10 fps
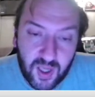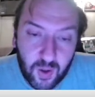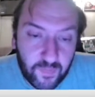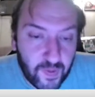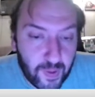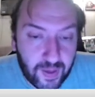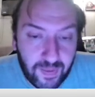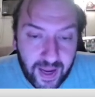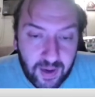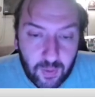very
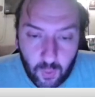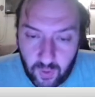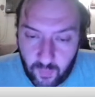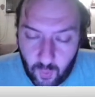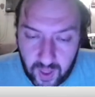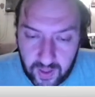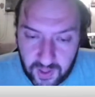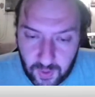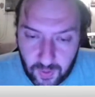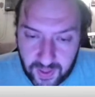light, level 1,
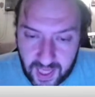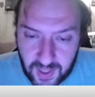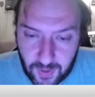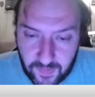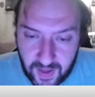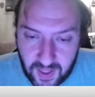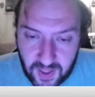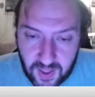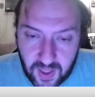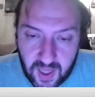0 attack, 0
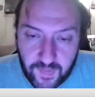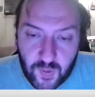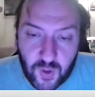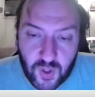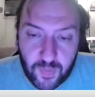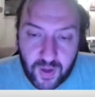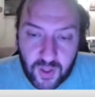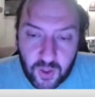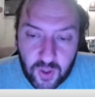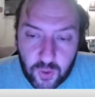defense. If a Trickstar
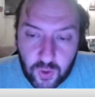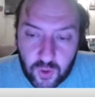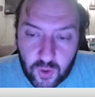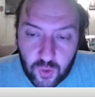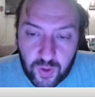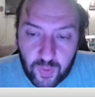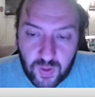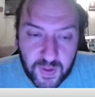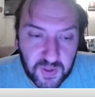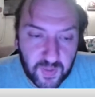monster you control that was
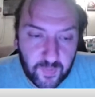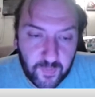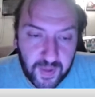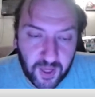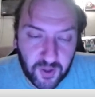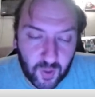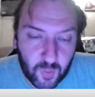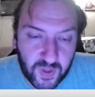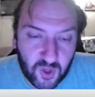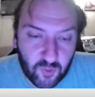special summoned from the extra deck will
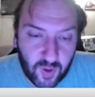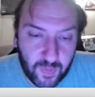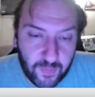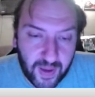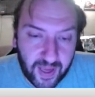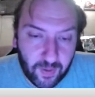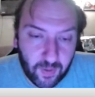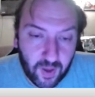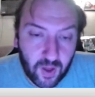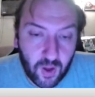be destroyed by battle,
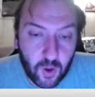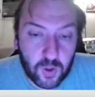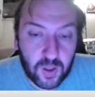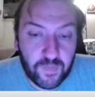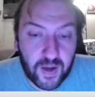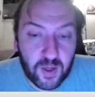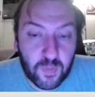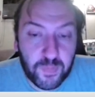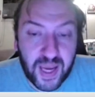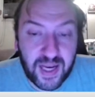or card effect, you can
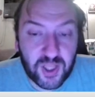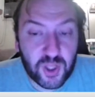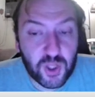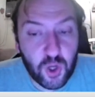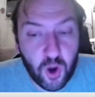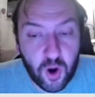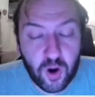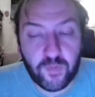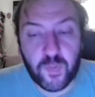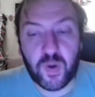banish this
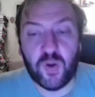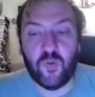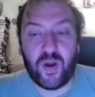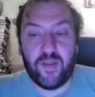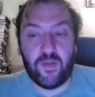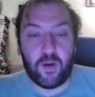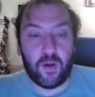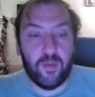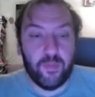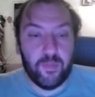card from your
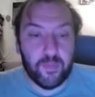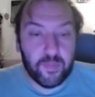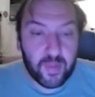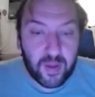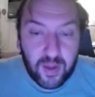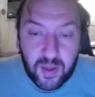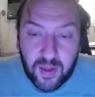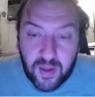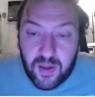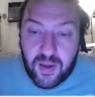graveyard
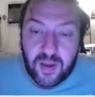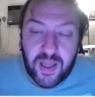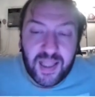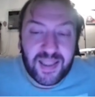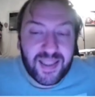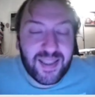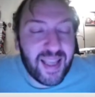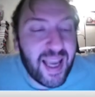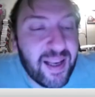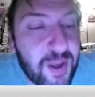
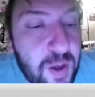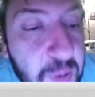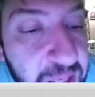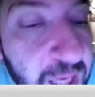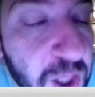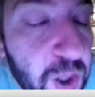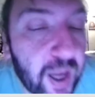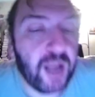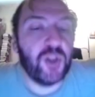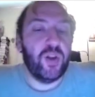instead, so you protect your
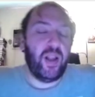extra deck